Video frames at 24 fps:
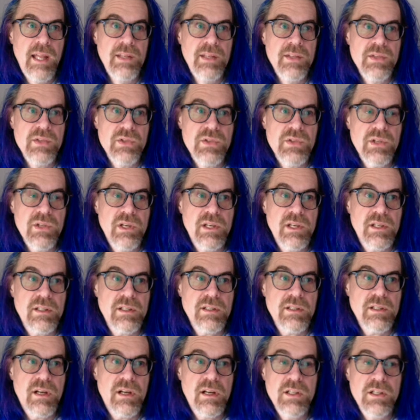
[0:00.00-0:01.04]
is
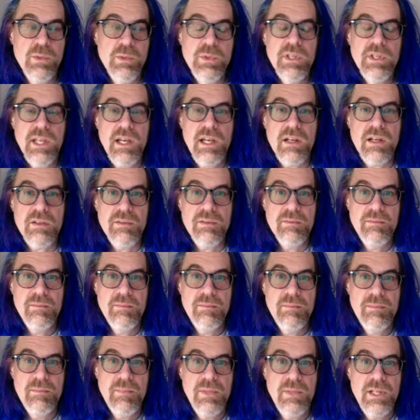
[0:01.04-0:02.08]
hard to work out
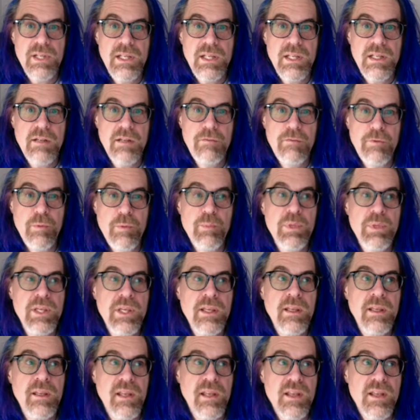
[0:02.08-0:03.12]
for
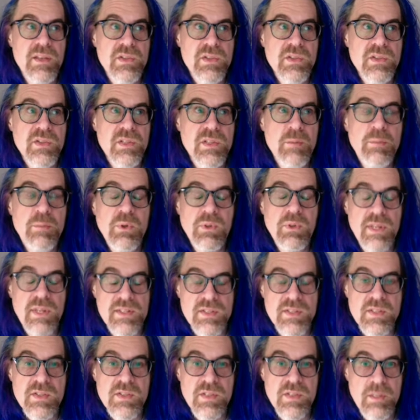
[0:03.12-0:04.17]
being as simple as
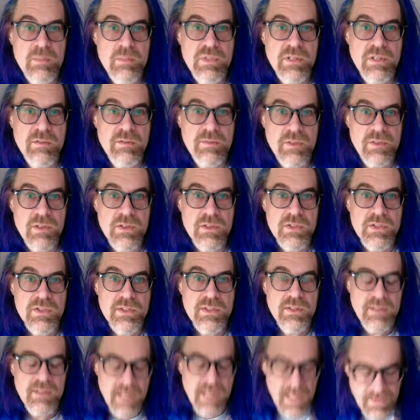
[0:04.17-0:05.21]
it seems at
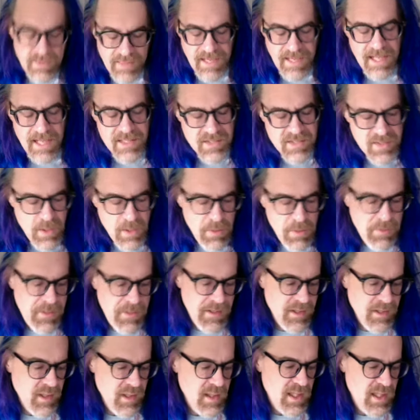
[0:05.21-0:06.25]
first. And that's the
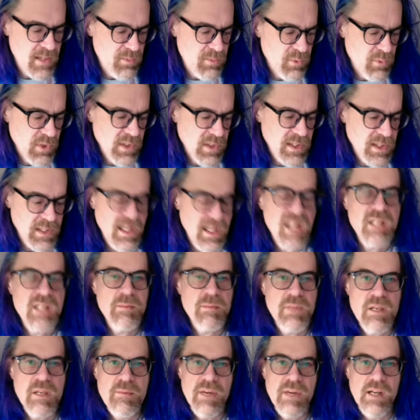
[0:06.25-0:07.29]
thing that really gets
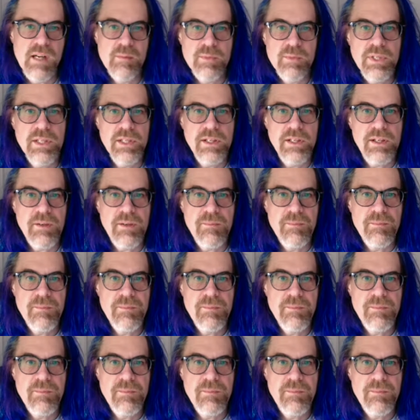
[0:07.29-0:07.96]
me about Plato.